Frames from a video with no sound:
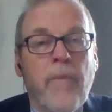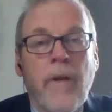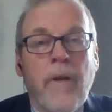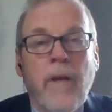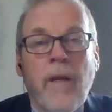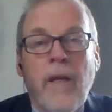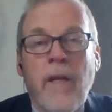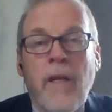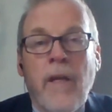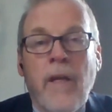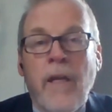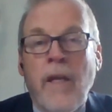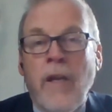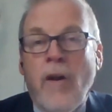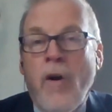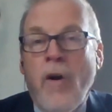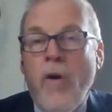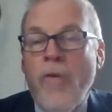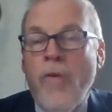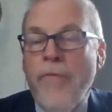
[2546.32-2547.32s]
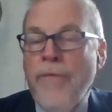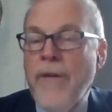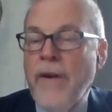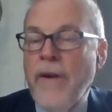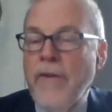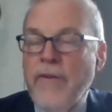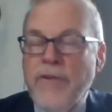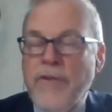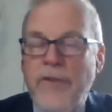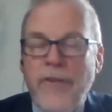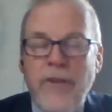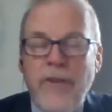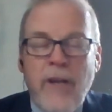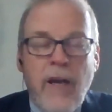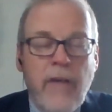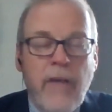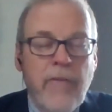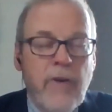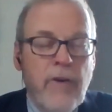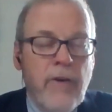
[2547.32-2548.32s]
In all fairness to the
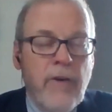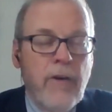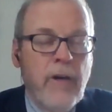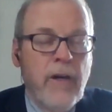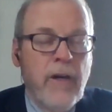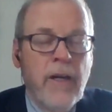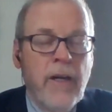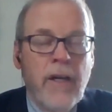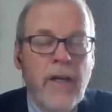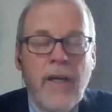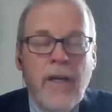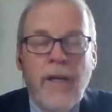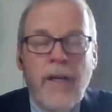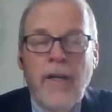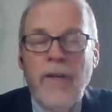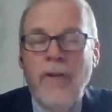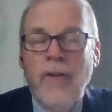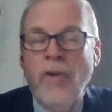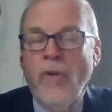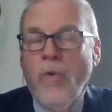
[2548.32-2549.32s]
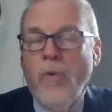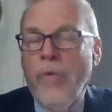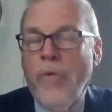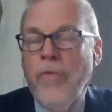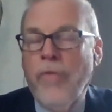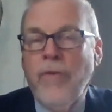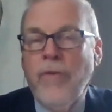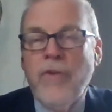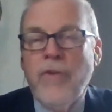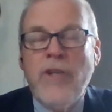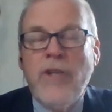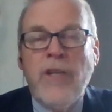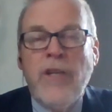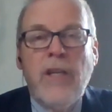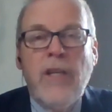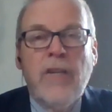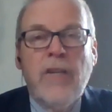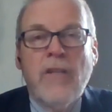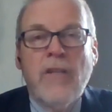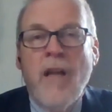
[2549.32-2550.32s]
governor, Northern
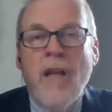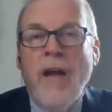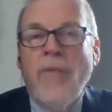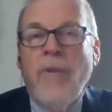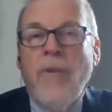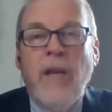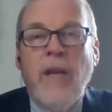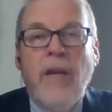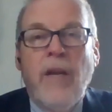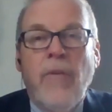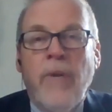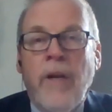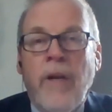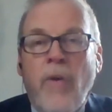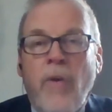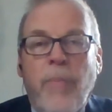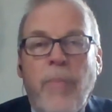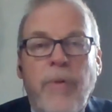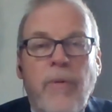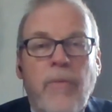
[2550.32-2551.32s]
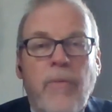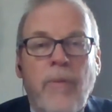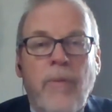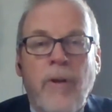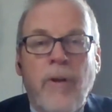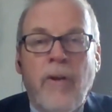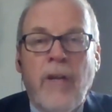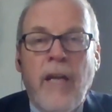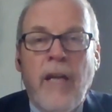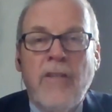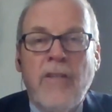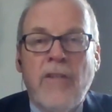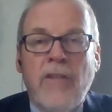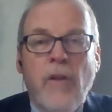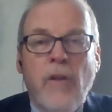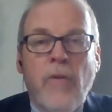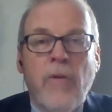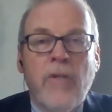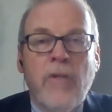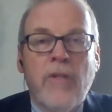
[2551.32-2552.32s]
Virginia is not ready to reopen. Their
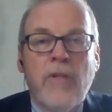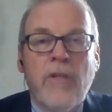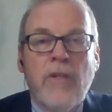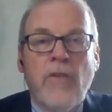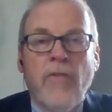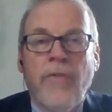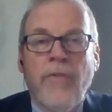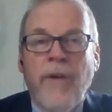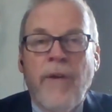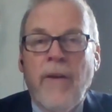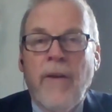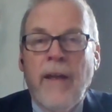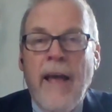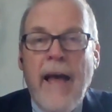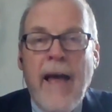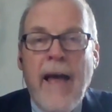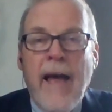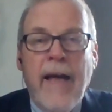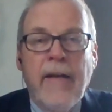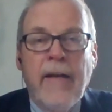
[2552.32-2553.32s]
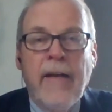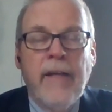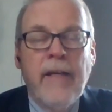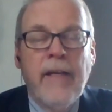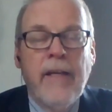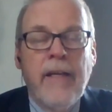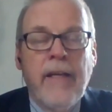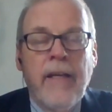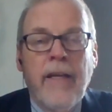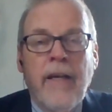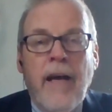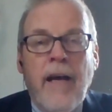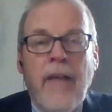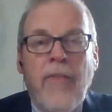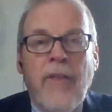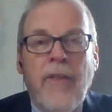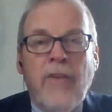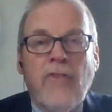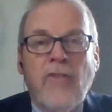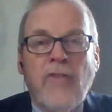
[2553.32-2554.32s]
caseload is still fairly high. I
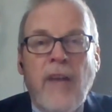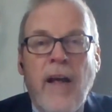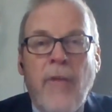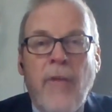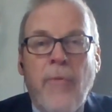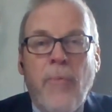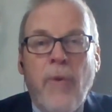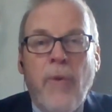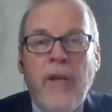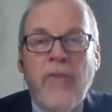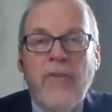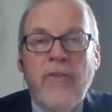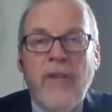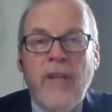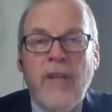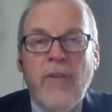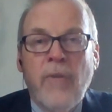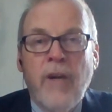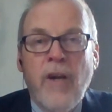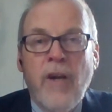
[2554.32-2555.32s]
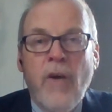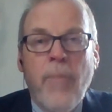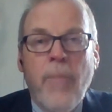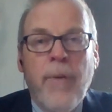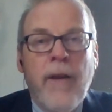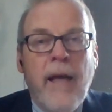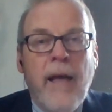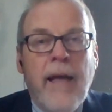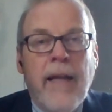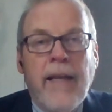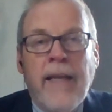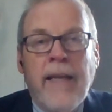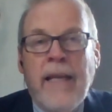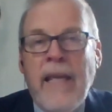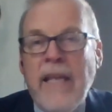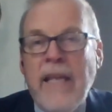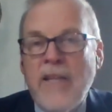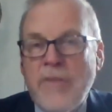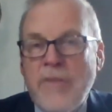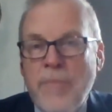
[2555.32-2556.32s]
think Southwest can reopen. I
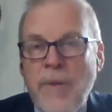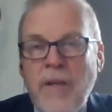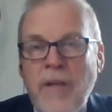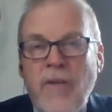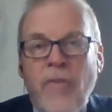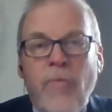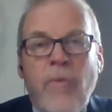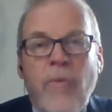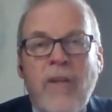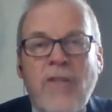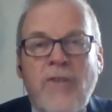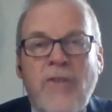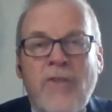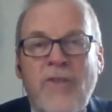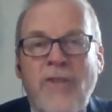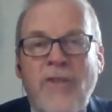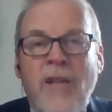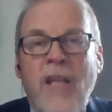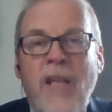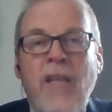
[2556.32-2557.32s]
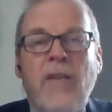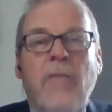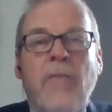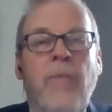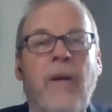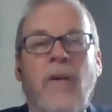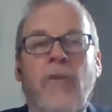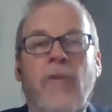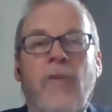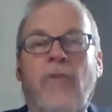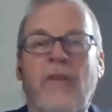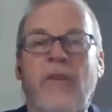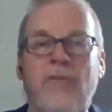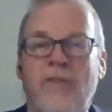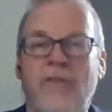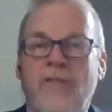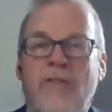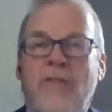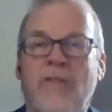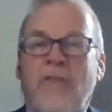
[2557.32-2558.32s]
can't speak to the rest of the state because
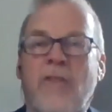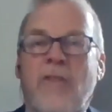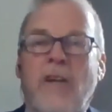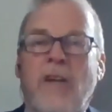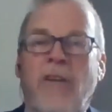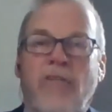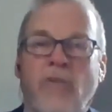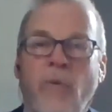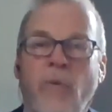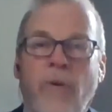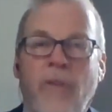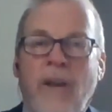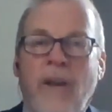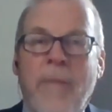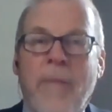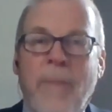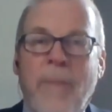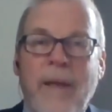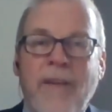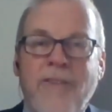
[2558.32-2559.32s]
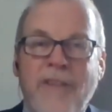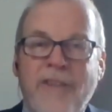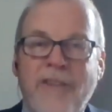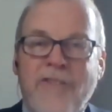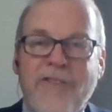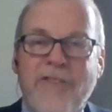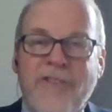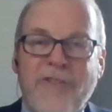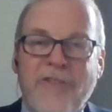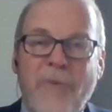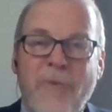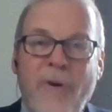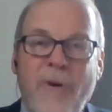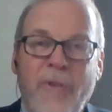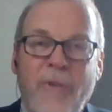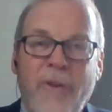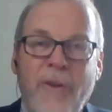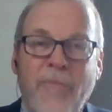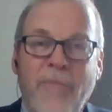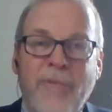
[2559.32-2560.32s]
this is the territory that I pay attention to
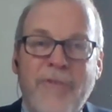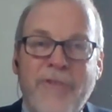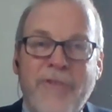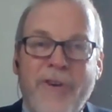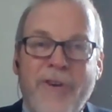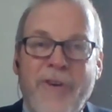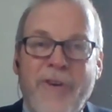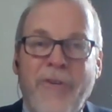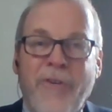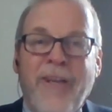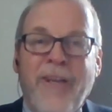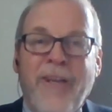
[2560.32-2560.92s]
all the numbers on.